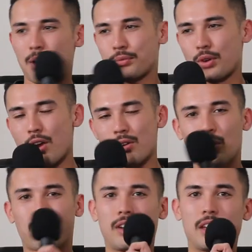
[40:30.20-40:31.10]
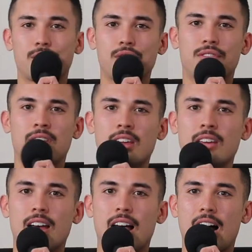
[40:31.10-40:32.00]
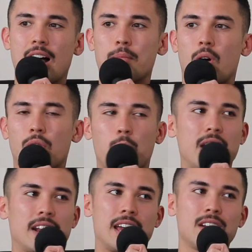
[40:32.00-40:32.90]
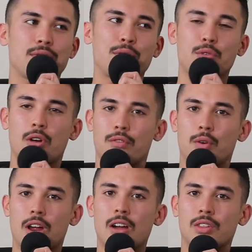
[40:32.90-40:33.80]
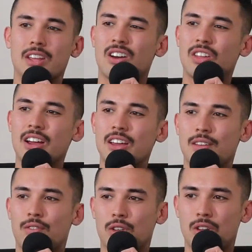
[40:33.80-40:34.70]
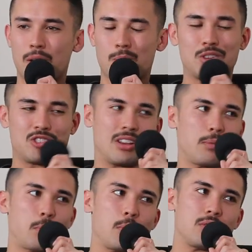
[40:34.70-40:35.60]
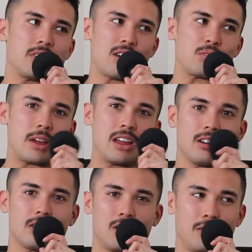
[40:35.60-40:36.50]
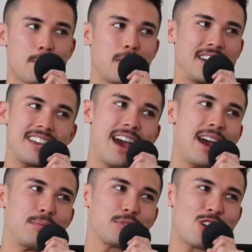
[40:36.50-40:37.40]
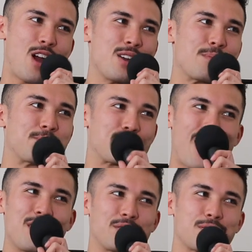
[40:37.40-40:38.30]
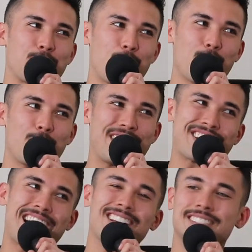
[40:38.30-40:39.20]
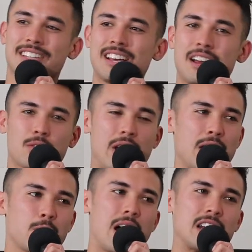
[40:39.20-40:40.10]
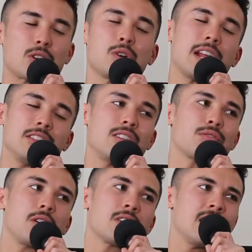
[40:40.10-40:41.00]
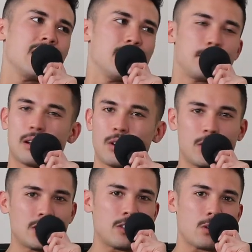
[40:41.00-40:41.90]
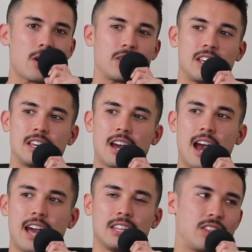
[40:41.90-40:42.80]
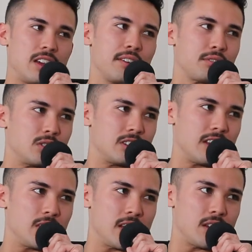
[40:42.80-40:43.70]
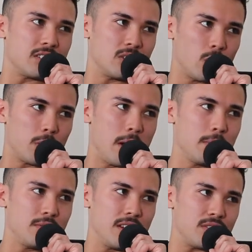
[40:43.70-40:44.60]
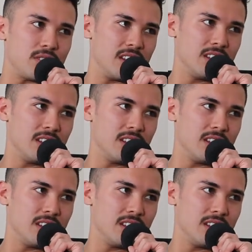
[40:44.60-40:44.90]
I'm sorry, North fans listening. Um, on the one hand, I feel sorry for you. On the other, if you don't want your team to move to Tasmania, go to the bloody game. show your show your support. Wear your colours. Round one, I could get this wrong, but I heard that there were only eight thousand to ten thousand North Melbourne fans there.